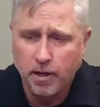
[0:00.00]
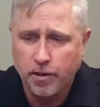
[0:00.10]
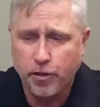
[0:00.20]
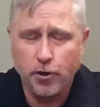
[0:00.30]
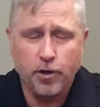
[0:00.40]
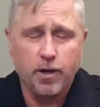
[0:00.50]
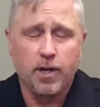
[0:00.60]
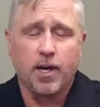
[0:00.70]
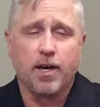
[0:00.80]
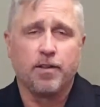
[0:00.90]
Third,
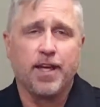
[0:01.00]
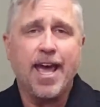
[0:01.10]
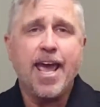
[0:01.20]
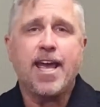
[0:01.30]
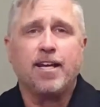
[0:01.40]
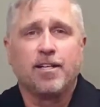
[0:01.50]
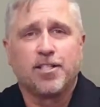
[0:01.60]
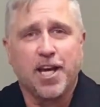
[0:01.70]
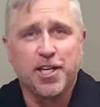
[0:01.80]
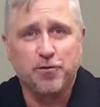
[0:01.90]
the A
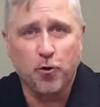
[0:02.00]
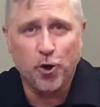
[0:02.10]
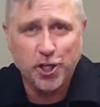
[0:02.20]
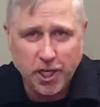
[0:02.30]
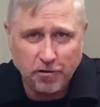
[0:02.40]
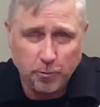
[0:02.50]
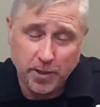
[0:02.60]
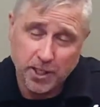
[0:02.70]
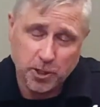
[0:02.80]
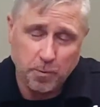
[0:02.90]
stands for
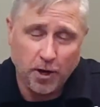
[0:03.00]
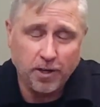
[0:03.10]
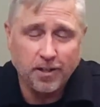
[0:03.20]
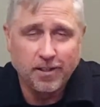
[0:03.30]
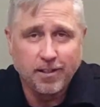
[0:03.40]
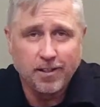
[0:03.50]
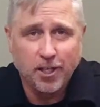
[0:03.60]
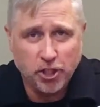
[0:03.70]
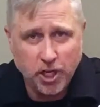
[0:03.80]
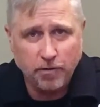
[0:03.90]
achievable in SMART.
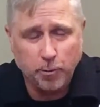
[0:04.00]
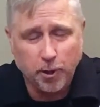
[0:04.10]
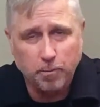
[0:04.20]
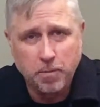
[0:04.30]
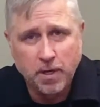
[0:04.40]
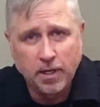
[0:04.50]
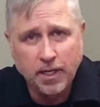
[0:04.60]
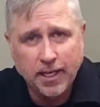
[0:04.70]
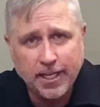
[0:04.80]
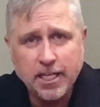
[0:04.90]
Achievable.
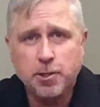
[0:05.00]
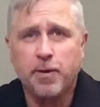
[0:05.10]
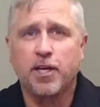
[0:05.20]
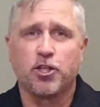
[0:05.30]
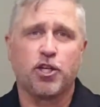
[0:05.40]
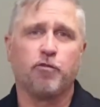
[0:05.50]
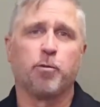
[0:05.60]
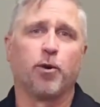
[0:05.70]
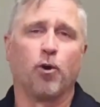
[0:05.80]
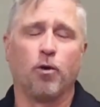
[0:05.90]
It needs to be an
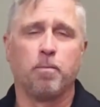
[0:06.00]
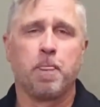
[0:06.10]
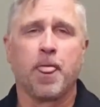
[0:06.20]
achievable goal.